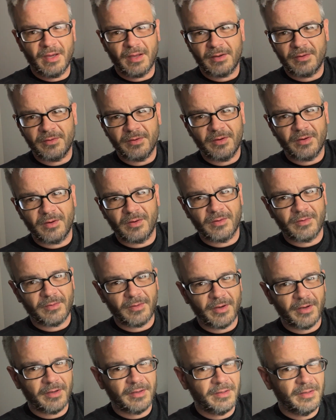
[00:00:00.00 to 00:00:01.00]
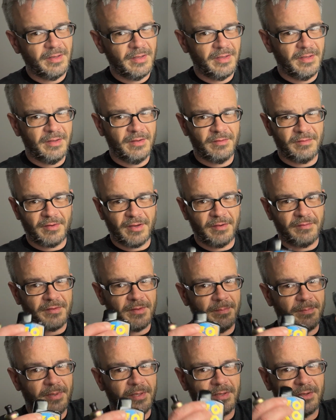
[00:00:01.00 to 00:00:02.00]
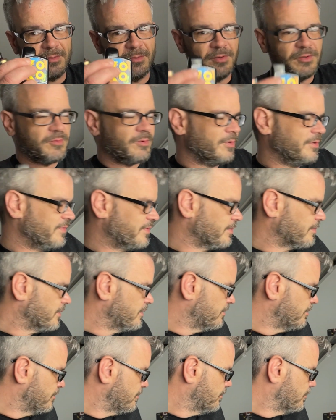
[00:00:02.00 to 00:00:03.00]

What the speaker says: I don't know, right? If I have to pick which ones I'm gonna